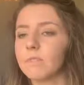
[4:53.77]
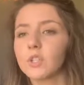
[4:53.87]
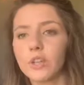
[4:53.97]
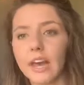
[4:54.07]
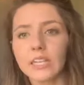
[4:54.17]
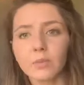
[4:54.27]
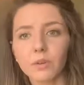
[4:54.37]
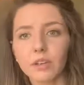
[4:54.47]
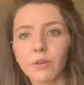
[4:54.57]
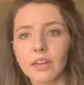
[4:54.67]
So that's
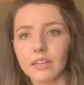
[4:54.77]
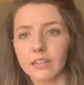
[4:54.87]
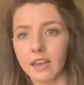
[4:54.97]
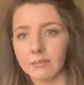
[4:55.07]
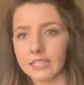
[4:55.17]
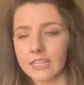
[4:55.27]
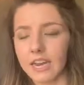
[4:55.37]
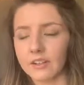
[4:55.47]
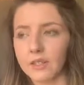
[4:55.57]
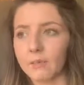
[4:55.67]
really what comes
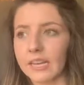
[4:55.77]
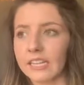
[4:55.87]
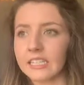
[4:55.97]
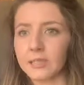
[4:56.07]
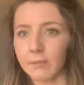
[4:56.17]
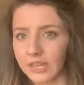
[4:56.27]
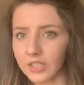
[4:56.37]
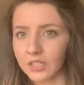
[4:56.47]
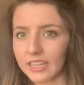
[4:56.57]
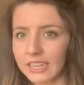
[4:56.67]
down to being a
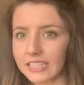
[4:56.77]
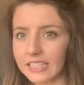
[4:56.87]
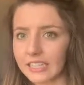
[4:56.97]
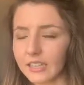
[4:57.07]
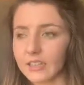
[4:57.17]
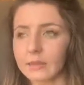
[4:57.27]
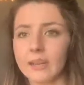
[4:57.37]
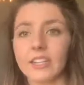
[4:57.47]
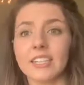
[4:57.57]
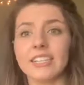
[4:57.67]
specialist, a clinical
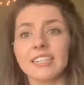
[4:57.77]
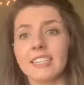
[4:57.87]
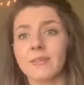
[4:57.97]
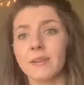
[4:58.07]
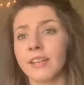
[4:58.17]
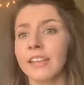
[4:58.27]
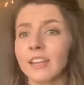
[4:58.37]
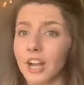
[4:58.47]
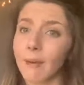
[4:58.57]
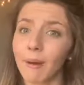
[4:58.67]
specialist. This is a really
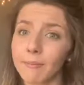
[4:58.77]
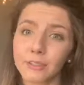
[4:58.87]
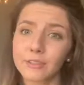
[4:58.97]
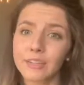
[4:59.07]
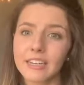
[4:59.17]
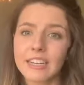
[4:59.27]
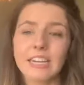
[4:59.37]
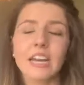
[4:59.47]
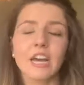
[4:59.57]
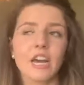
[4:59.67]
good job
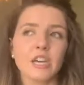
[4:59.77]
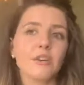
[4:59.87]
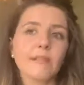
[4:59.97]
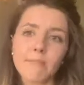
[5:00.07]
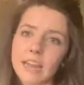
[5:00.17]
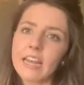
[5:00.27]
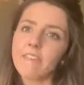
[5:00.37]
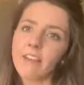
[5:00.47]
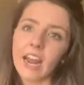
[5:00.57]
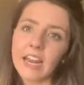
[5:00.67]
opportunity. You can make a
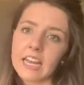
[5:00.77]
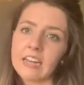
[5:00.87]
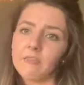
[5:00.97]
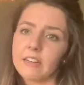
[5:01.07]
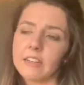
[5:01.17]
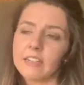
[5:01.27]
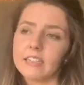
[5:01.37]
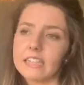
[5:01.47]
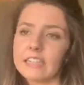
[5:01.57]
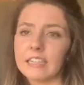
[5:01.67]
very good,
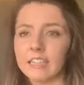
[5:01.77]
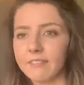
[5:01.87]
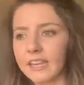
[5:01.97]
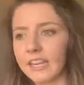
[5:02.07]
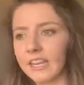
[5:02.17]
decent living.